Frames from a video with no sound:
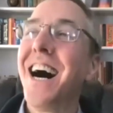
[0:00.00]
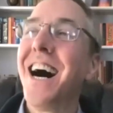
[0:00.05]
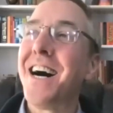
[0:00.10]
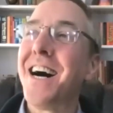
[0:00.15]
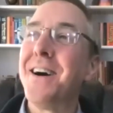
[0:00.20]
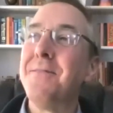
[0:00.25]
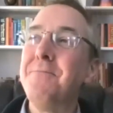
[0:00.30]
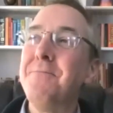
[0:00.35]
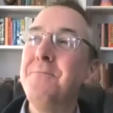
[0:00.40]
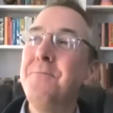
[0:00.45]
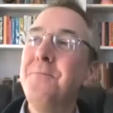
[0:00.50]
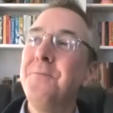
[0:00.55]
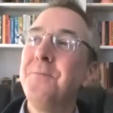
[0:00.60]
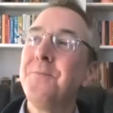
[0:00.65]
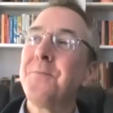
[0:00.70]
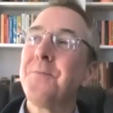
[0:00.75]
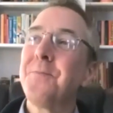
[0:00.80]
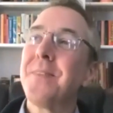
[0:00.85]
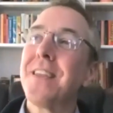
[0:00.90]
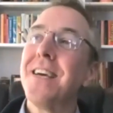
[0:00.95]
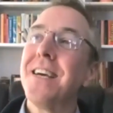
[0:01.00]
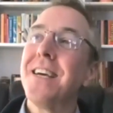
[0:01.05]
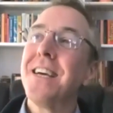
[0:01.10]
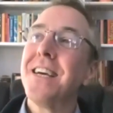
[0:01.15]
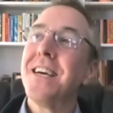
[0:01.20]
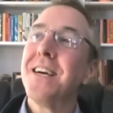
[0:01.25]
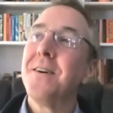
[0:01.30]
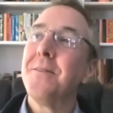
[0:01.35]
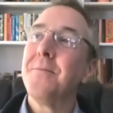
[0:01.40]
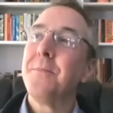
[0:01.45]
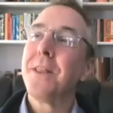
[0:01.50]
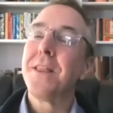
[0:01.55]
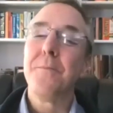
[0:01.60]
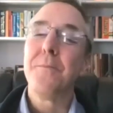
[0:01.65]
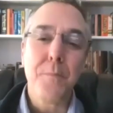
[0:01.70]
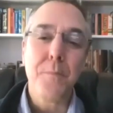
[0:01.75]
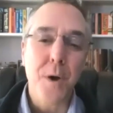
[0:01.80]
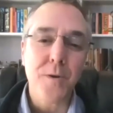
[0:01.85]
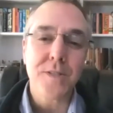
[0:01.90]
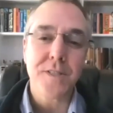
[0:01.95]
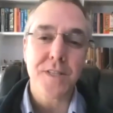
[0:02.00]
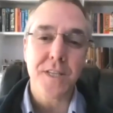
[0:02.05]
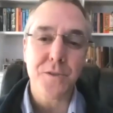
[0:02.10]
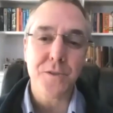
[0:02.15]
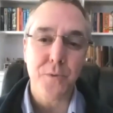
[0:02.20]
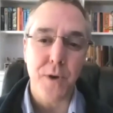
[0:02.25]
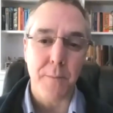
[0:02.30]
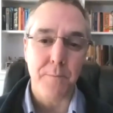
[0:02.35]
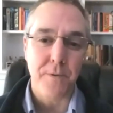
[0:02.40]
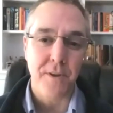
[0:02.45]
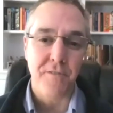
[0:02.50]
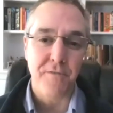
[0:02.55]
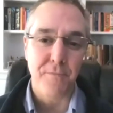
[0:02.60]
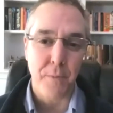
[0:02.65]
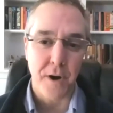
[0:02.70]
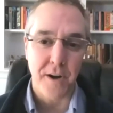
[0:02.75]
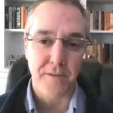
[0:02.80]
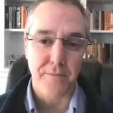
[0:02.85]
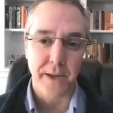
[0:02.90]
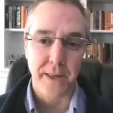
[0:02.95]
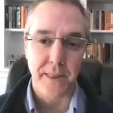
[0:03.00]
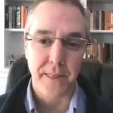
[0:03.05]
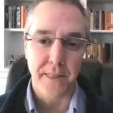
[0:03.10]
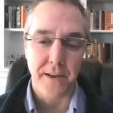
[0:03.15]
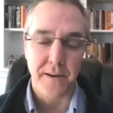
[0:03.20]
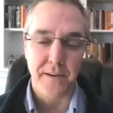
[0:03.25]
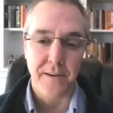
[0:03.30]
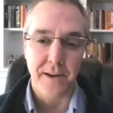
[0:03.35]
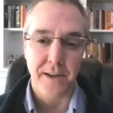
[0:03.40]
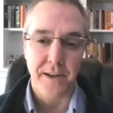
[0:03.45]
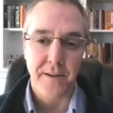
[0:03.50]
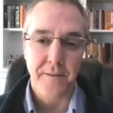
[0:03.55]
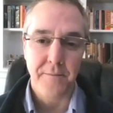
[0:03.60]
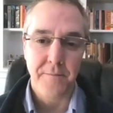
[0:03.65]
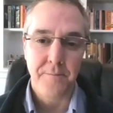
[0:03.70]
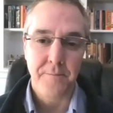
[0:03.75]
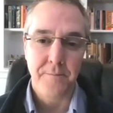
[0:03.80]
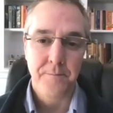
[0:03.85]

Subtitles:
But the most disruptive part of my theory